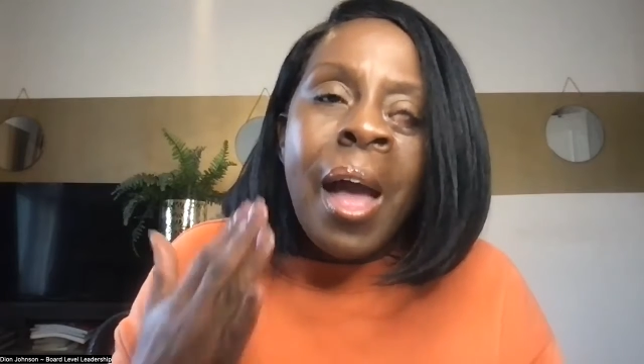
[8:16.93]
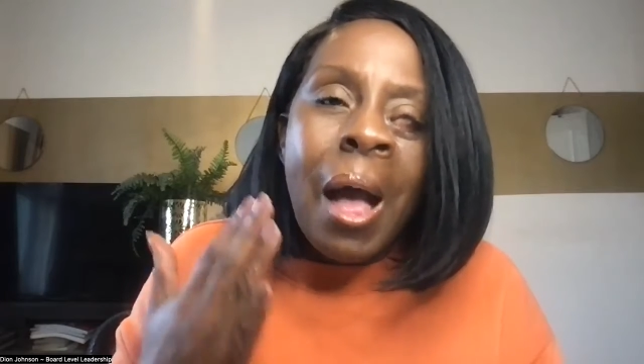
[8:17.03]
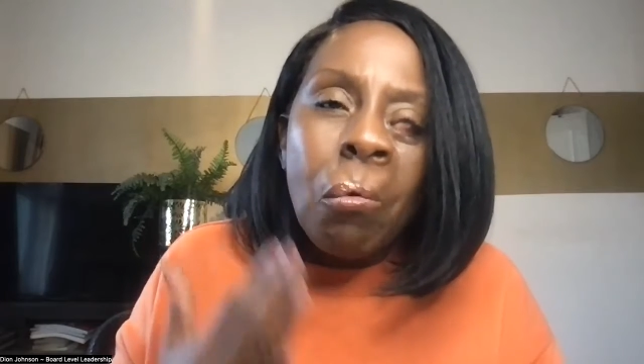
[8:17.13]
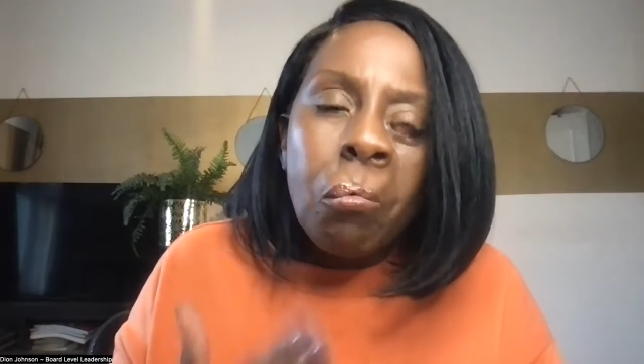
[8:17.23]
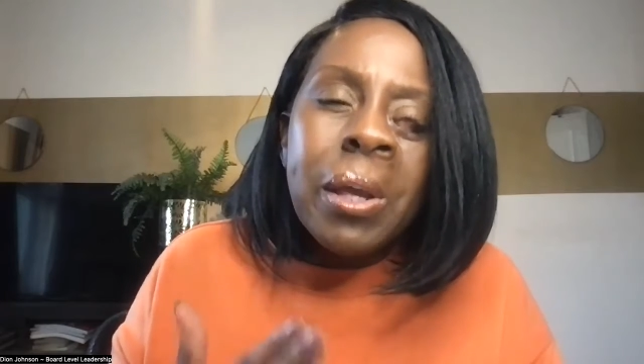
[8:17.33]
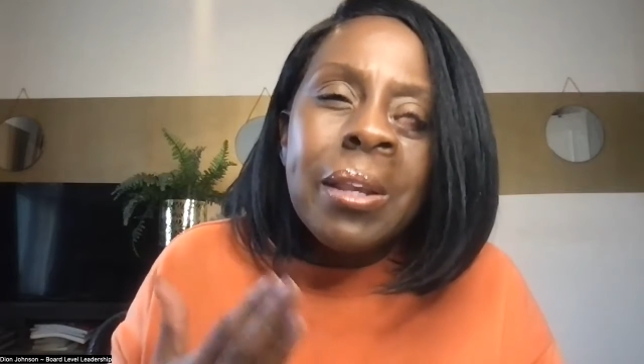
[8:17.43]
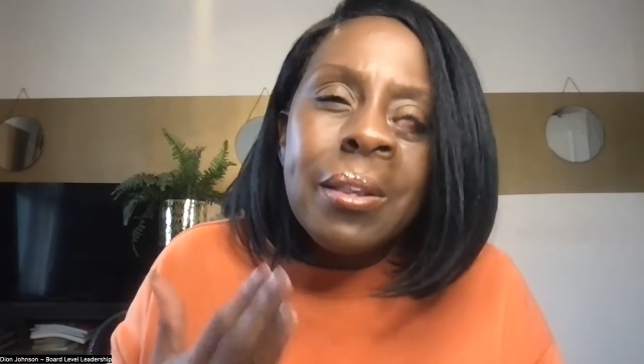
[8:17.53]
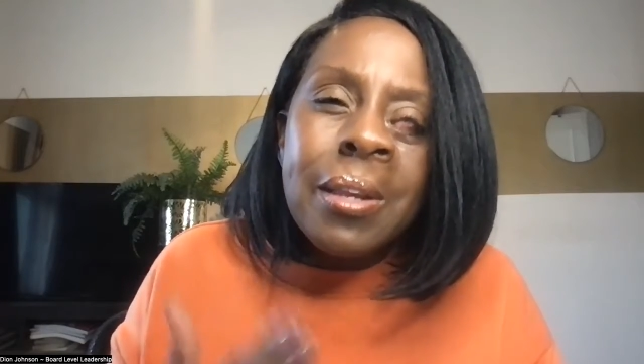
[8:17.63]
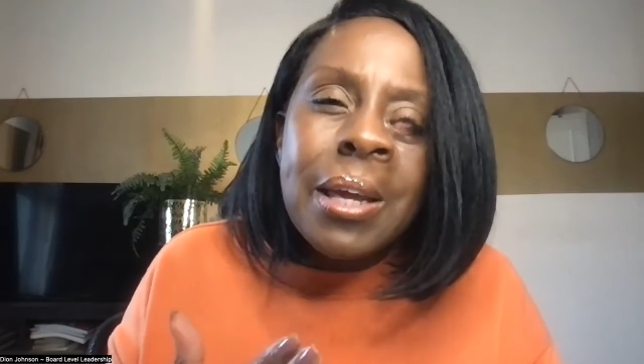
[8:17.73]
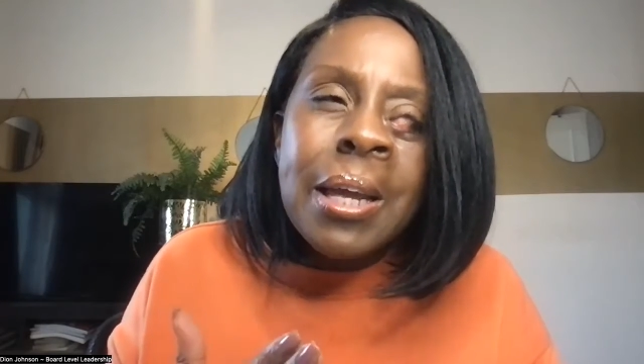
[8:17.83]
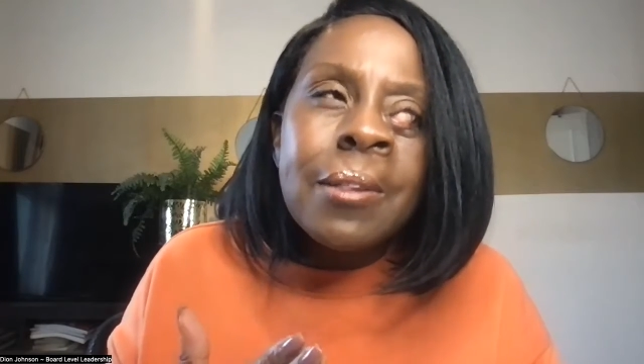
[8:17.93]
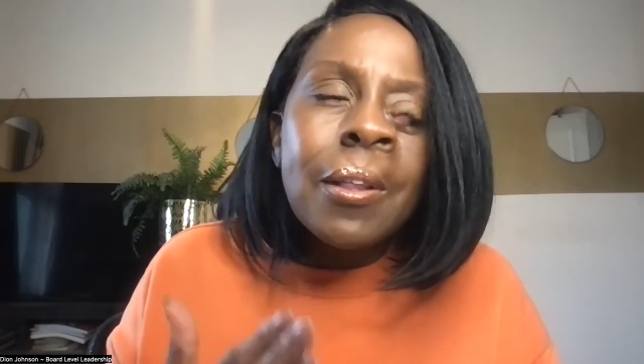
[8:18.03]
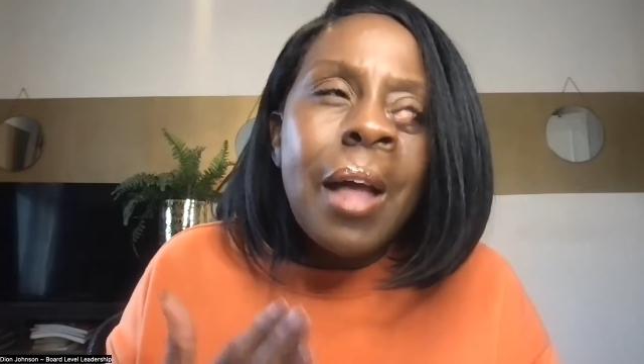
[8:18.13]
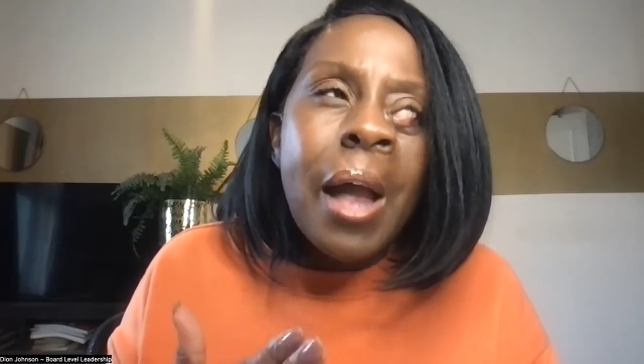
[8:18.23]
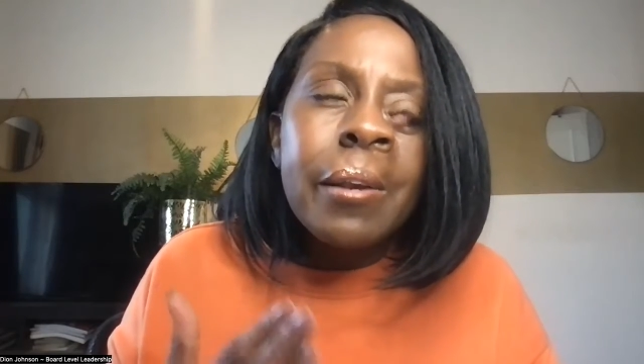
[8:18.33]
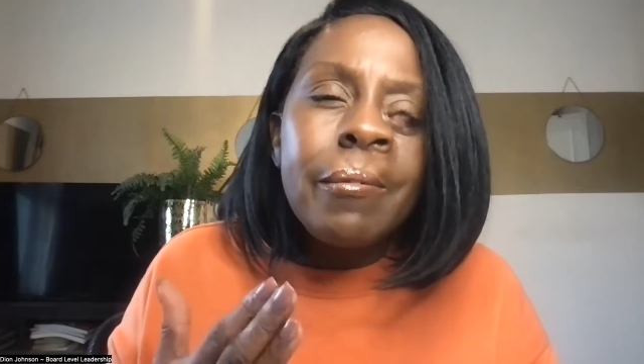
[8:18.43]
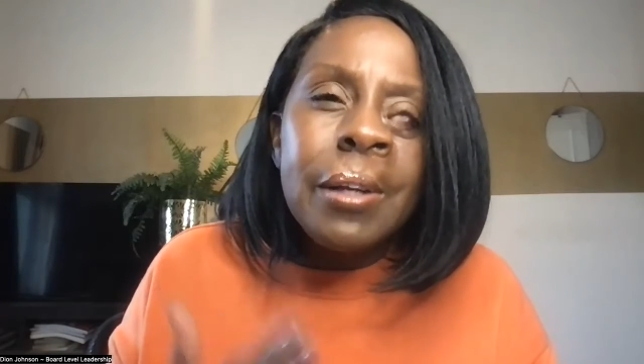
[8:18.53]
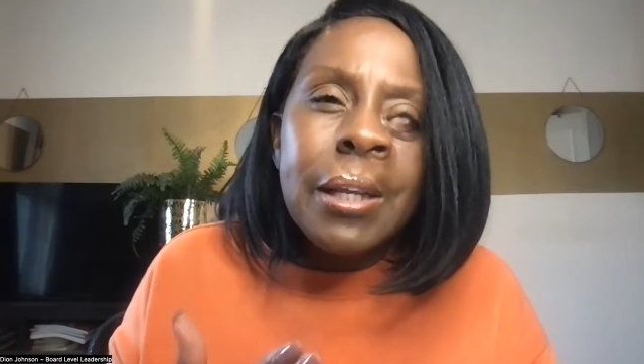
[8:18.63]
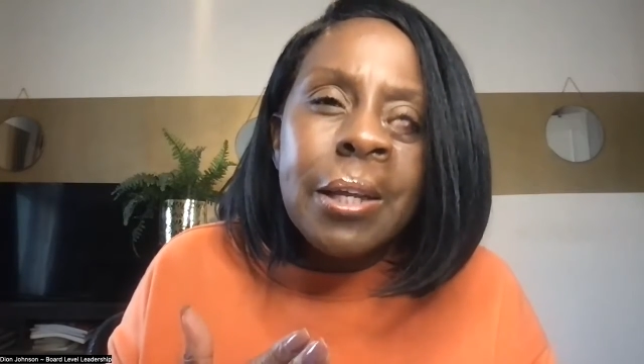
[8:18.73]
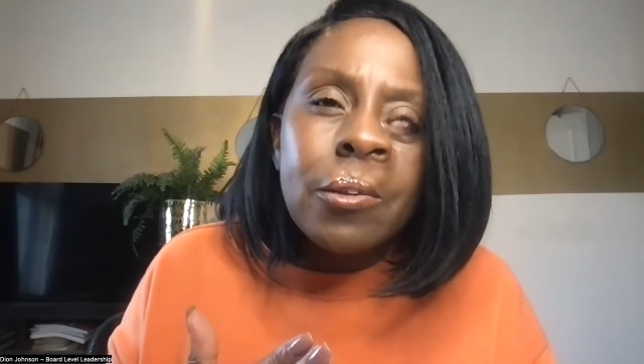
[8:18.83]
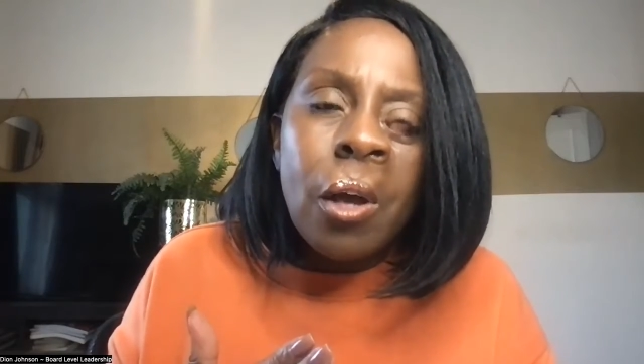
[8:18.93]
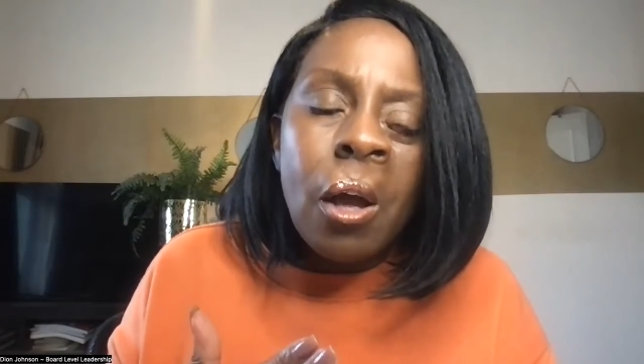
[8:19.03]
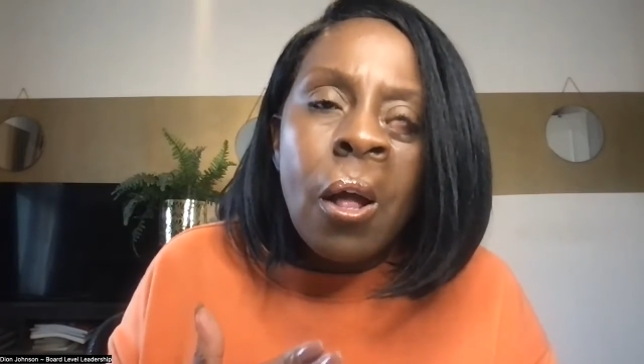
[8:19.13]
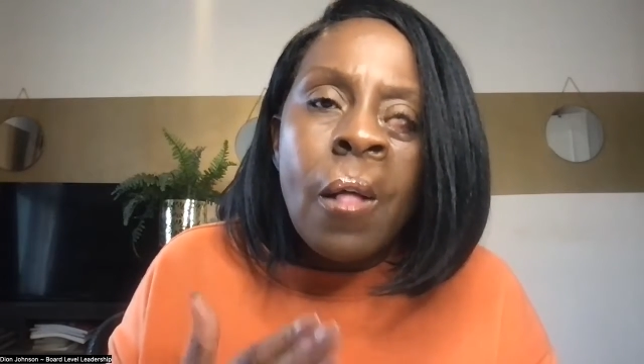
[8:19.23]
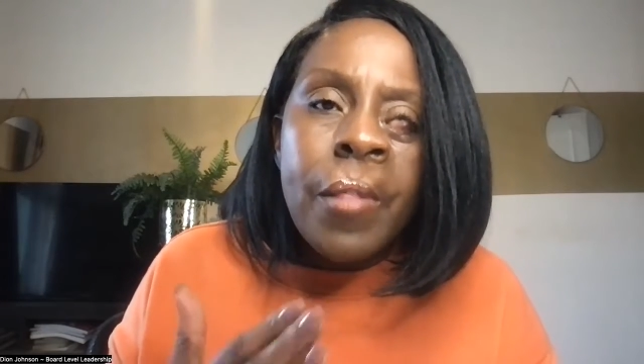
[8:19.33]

and we need the kind of leader